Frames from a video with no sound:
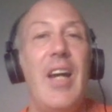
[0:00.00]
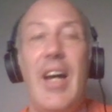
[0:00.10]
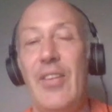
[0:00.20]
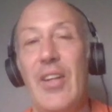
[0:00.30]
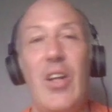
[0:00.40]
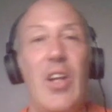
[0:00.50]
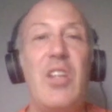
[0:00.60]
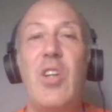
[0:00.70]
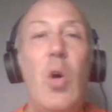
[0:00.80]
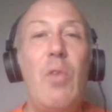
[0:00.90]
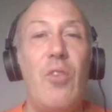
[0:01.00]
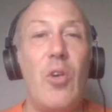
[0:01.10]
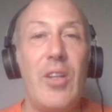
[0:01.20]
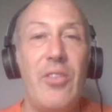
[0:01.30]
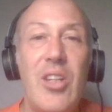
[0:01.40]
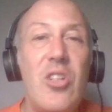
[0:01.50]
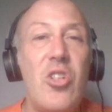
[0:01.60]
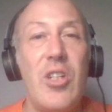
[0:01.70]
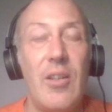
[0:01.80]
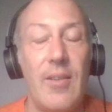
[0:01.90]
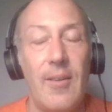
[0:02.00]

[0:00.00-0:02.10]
and they're going to go for it this year.